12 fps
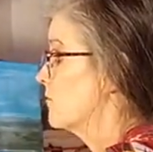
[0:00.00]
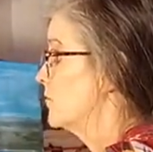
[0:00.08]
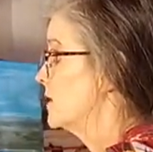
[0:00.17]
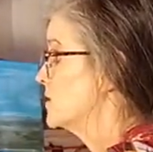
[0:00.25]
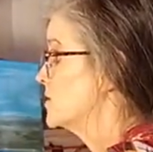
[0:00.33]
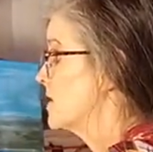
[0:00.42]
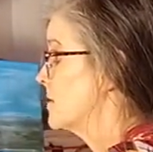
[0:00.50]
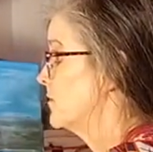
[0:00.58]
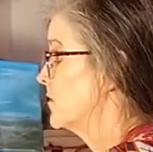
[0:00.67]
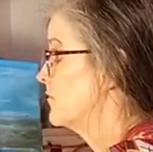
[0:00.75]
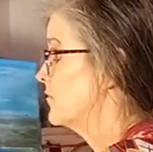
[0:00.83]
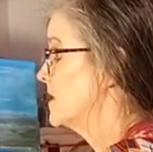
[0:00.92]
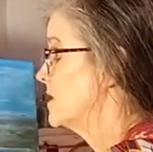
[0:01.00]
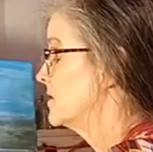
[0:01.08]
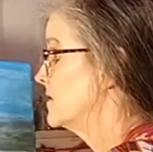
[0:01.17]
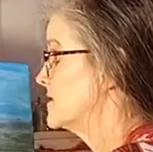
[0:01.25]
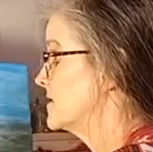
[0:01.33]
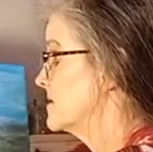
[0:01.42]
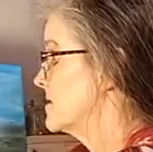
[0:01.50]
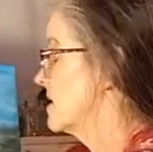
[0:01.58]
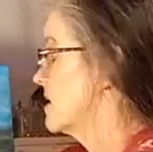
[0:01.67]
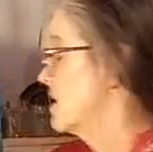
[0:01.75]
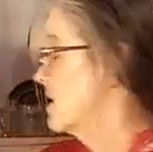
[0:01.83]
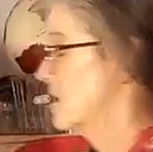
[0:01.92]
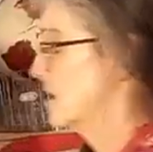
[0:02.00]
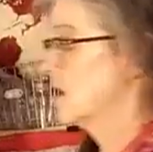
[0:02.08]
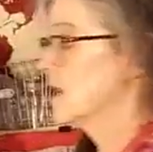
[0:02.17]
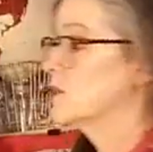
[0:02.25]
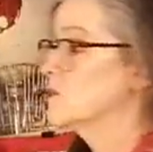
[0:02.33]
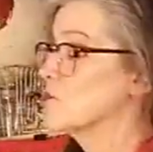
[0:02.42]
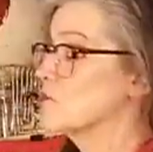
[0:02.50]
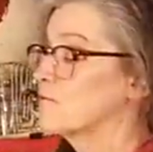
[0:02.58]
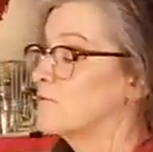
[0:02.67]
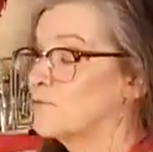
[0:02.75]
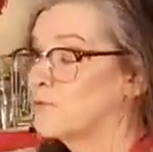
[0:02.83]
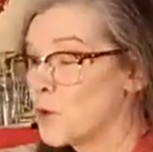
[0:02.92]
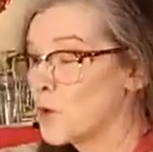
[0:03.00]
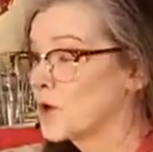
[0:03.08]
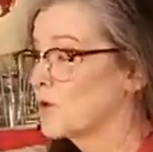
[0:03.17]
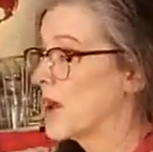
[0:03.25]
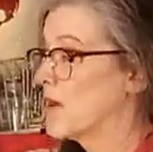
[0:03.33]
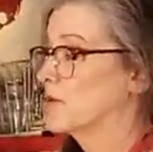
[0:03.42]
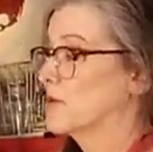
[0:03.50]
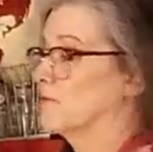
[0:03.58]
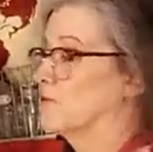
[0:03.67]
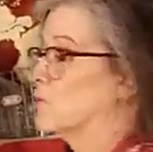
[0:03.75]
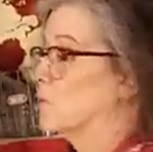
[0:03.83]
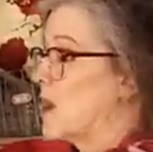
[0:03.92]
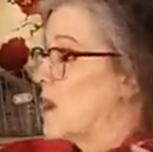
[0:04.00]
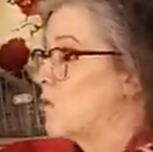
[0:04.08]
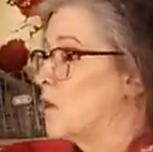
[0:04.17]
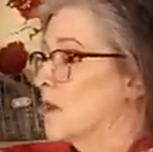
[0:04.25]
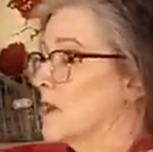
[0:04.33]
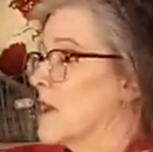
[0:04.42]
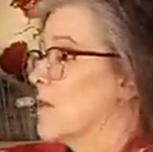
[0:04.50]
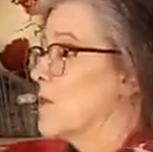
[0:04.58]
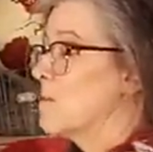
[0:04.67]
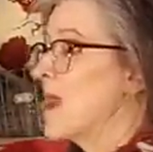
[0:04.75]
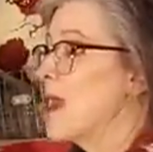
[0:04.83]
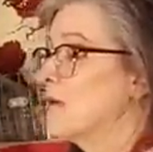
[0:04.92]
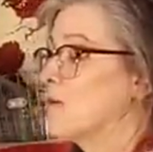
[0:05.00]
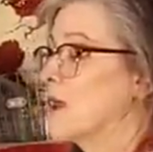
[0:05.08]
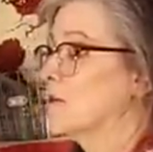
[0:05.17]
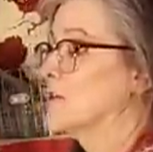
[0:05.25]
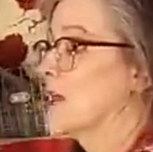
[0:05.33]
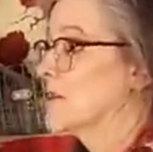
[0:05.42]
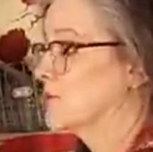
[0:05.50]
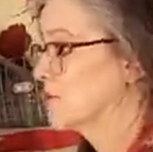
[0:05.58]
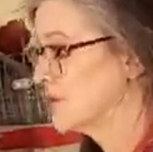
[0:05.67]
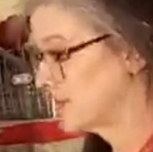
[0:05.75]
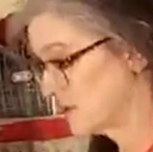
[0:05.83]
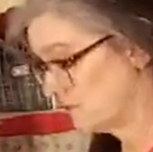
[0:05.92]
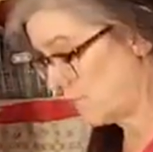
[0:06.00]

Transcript: finish up the fields in your foreground. We're not working on the background yet, just the